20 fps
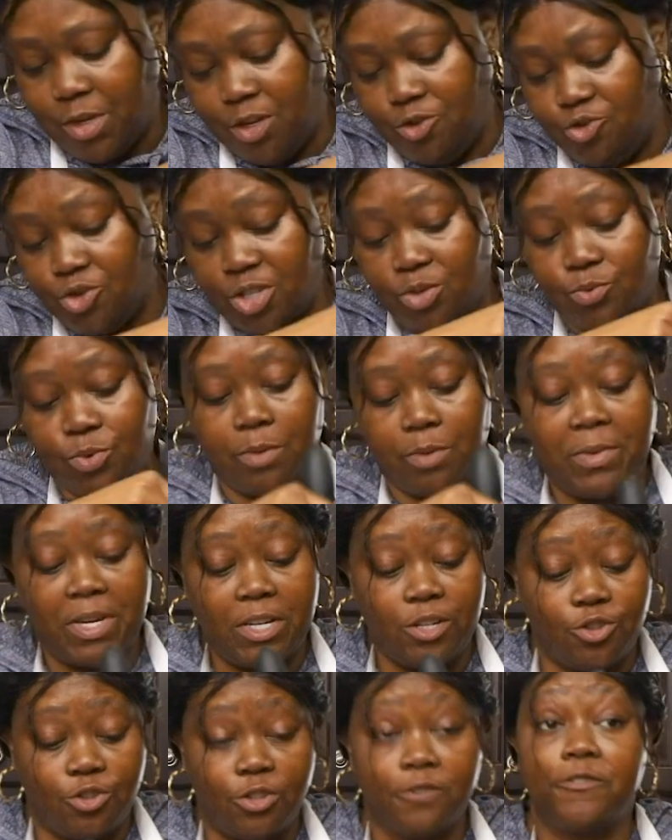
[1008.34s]
You just want to make
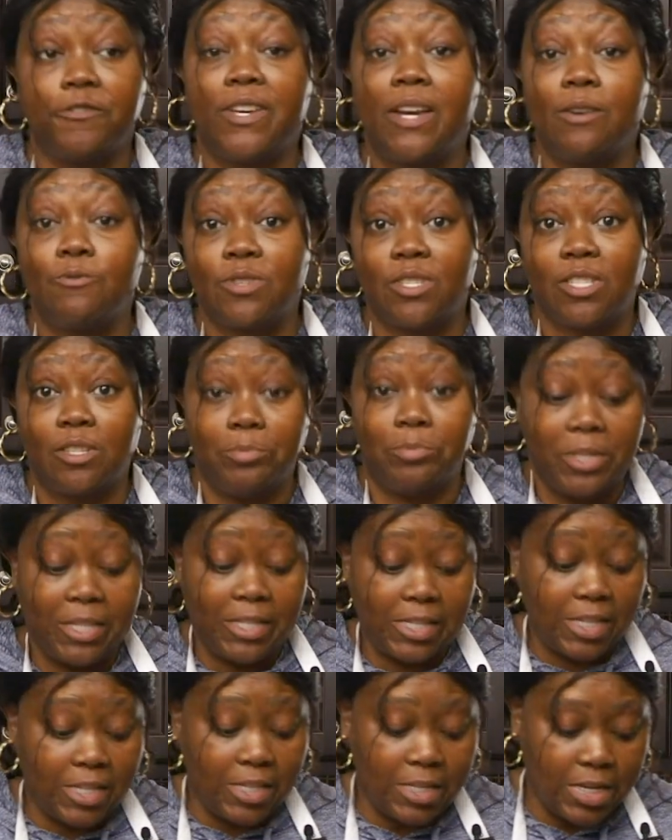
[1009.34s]
sure the flour is
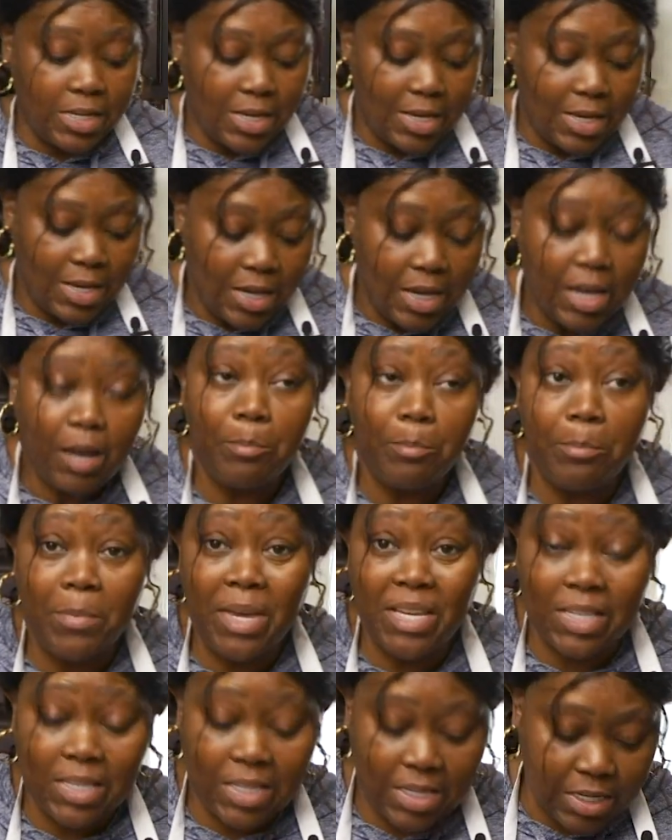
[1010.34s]
completely
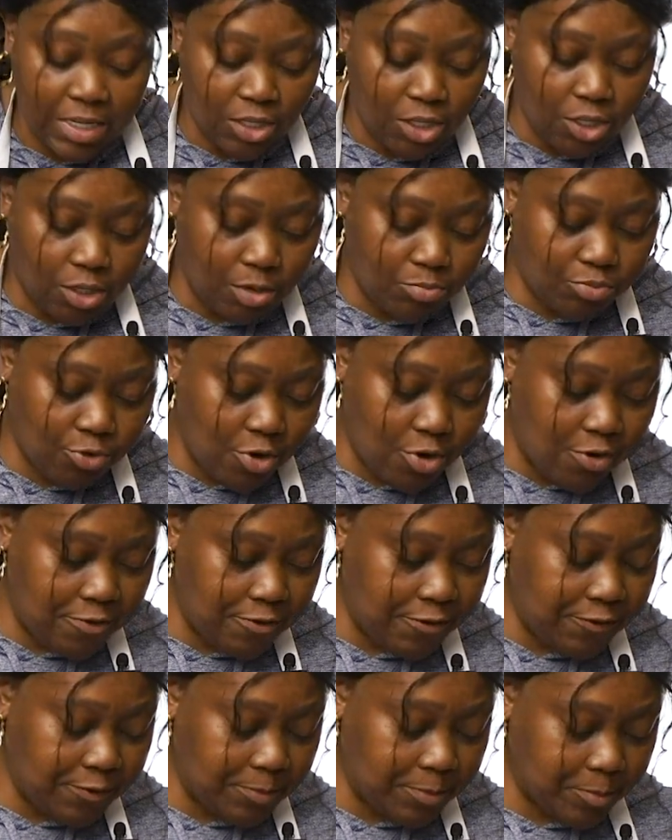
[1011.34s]
mixed into the
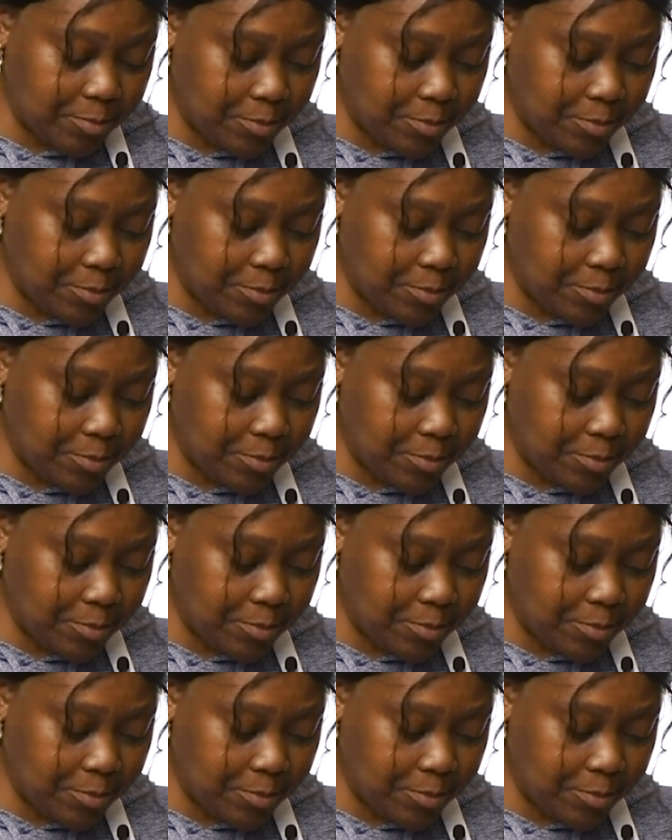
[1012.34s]
broth.